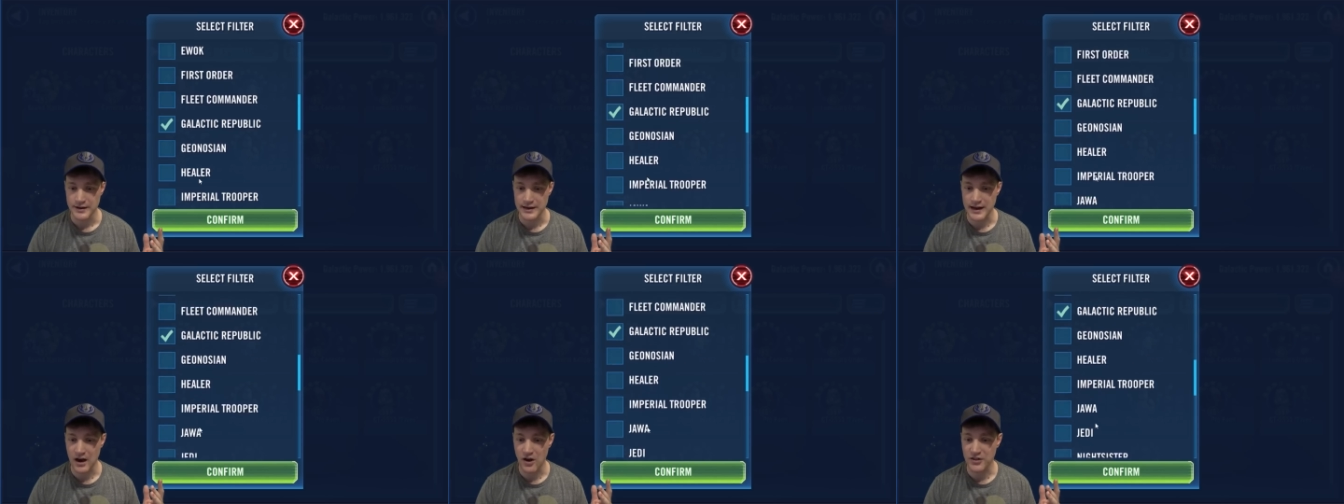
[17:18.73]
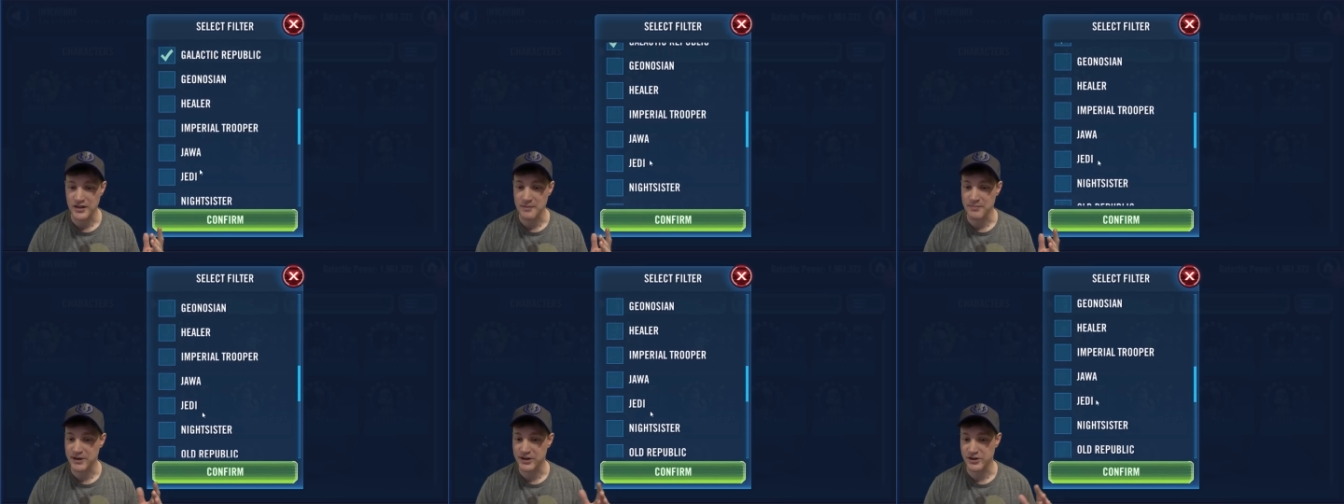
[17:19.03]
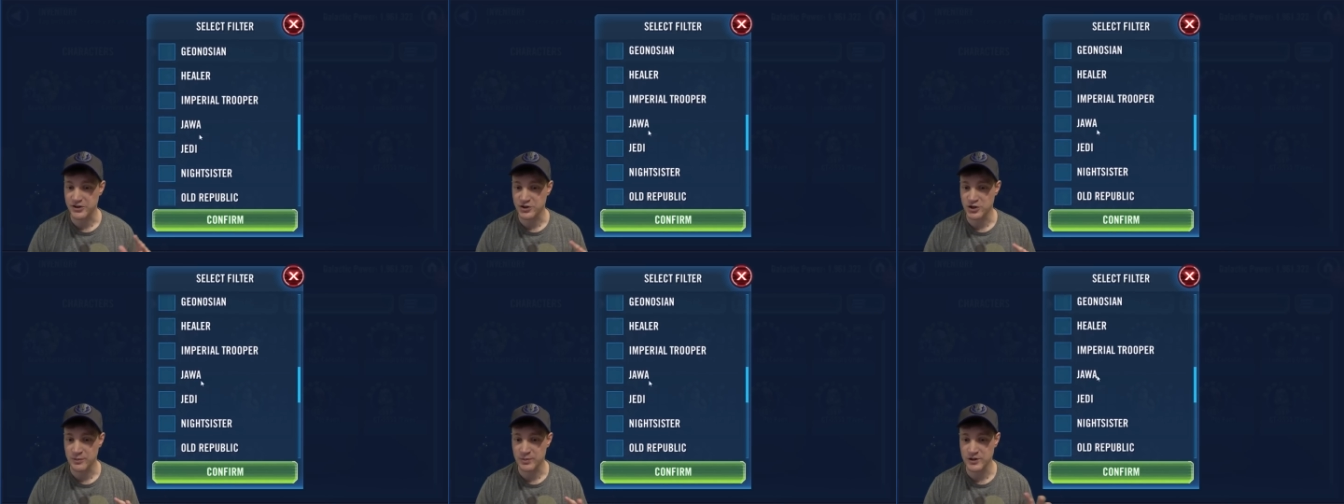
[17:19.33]
Now the
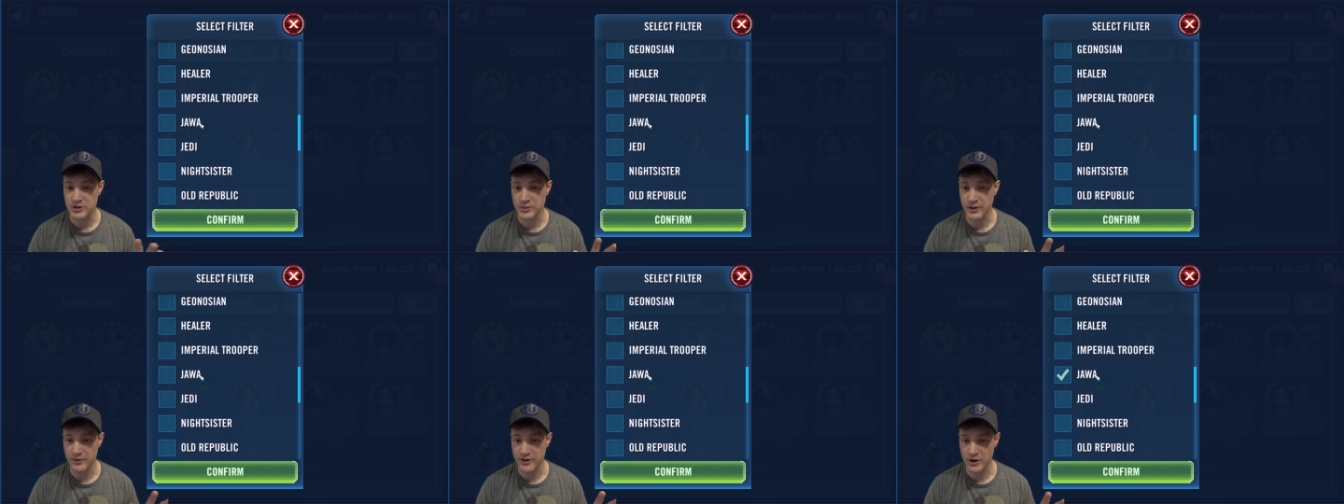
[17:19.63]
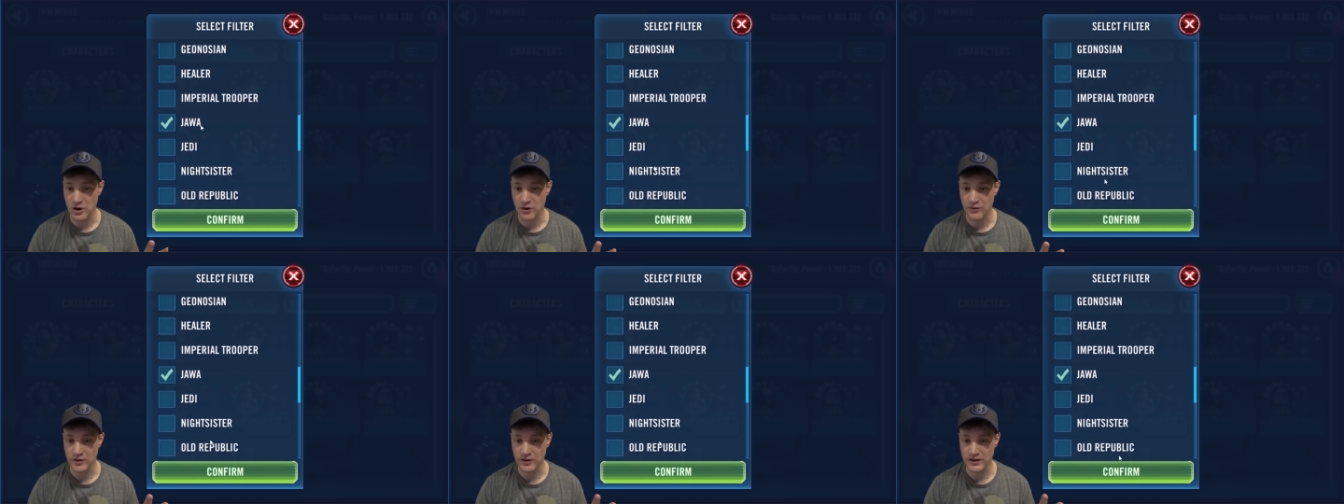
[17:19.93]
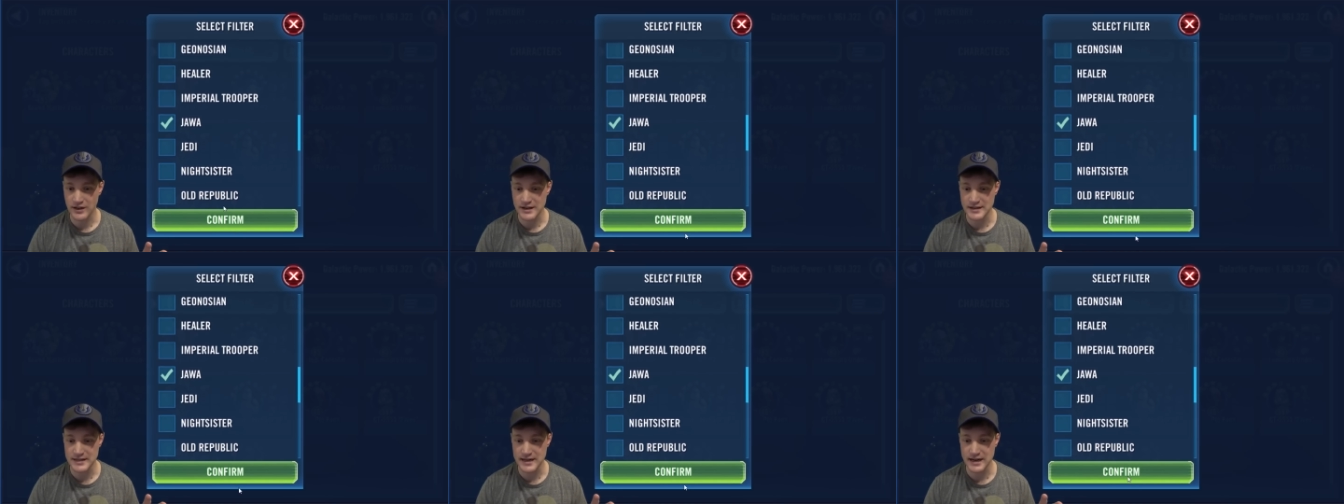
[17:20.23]
Imperial Troopers we went
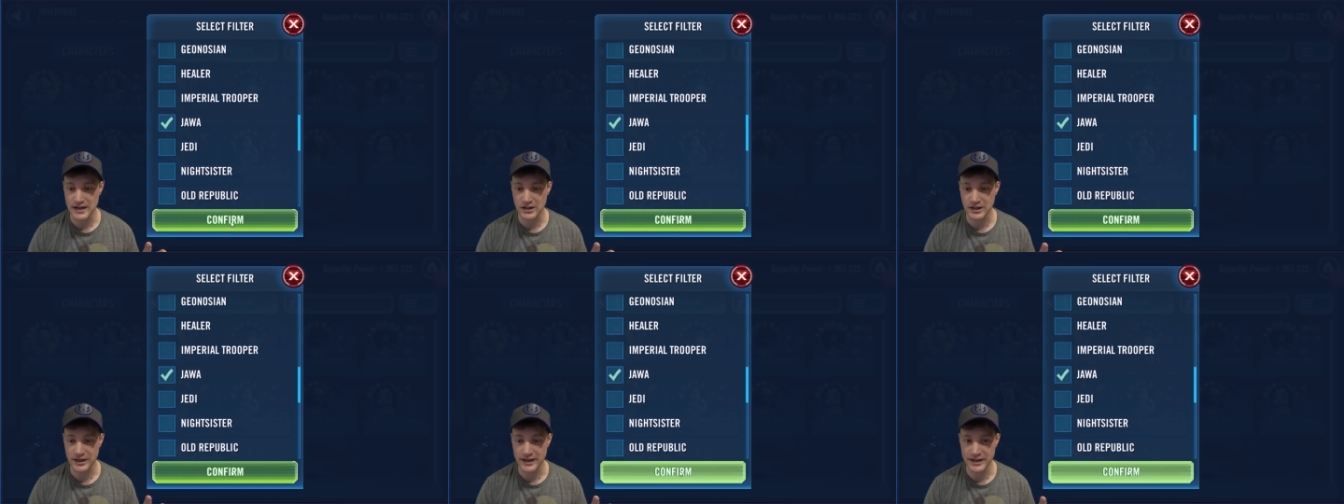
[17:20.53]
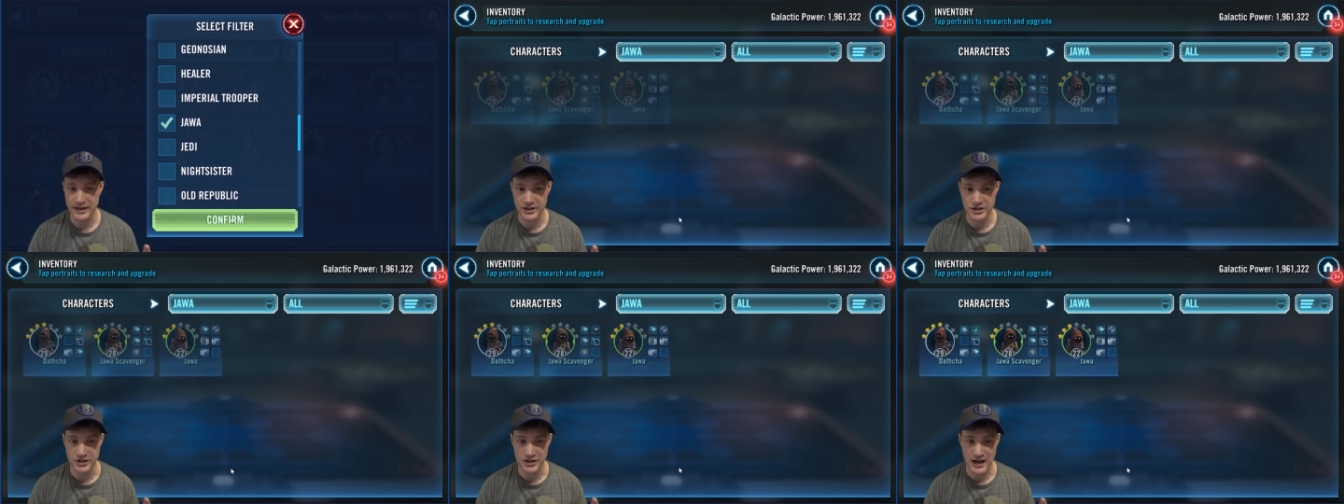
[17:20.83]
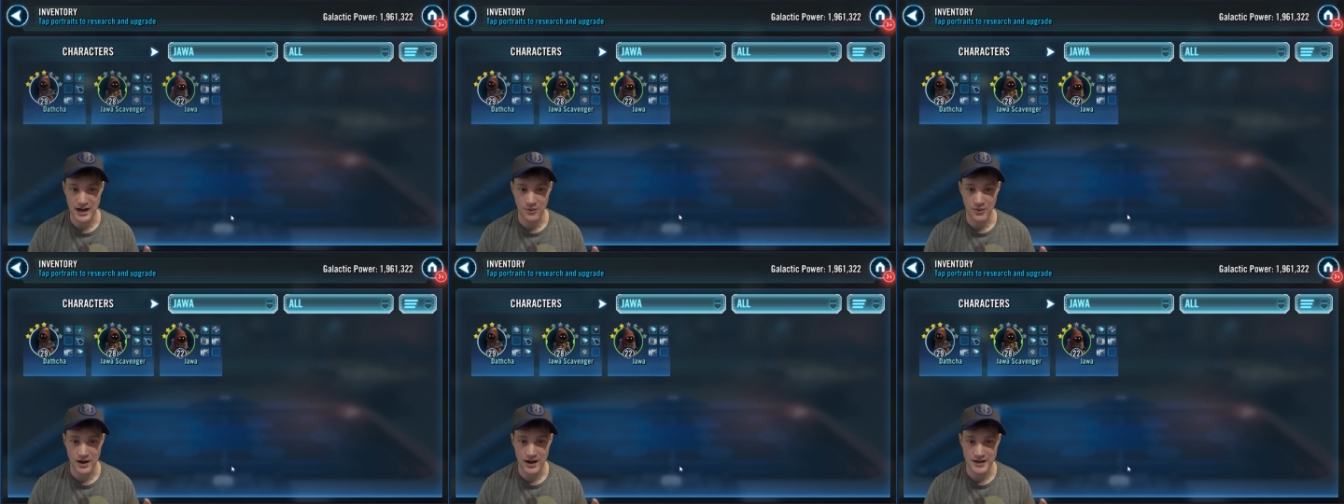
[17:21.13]
over. Let's take a look at your
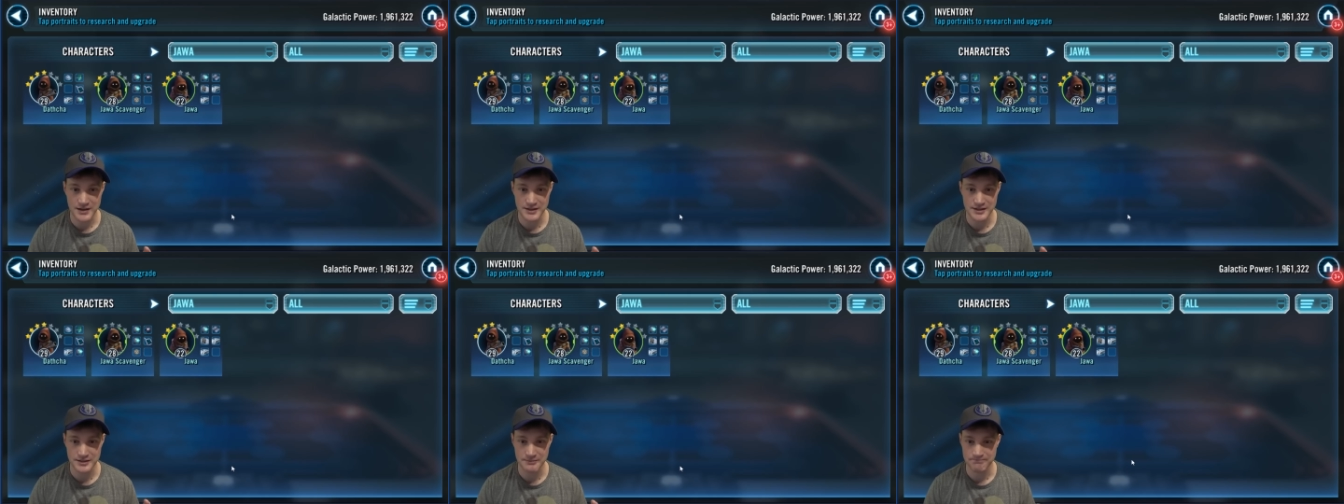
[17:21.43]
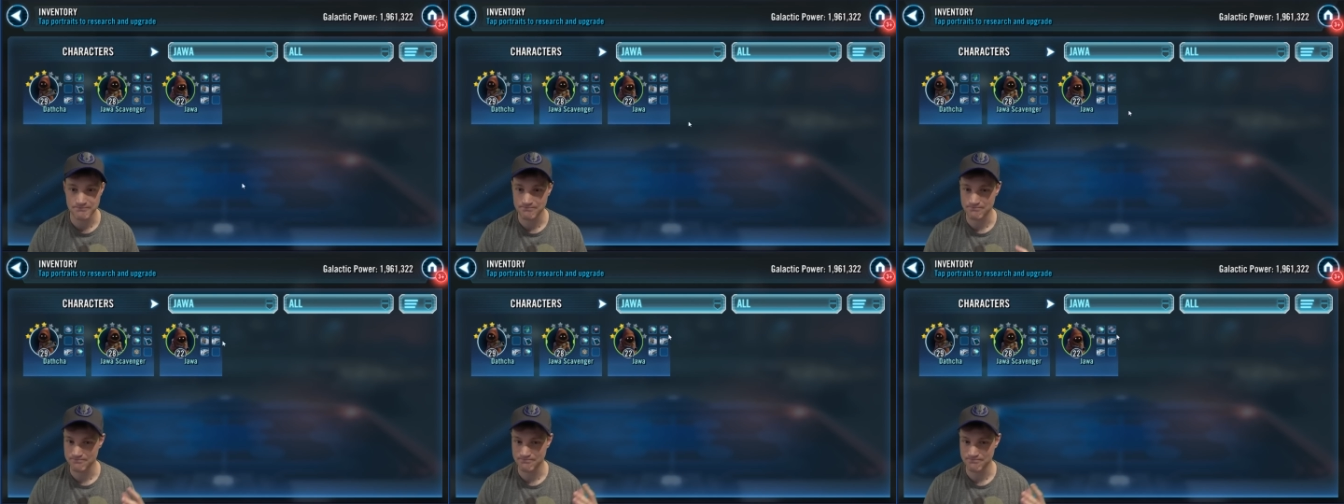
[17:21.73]
Jawas.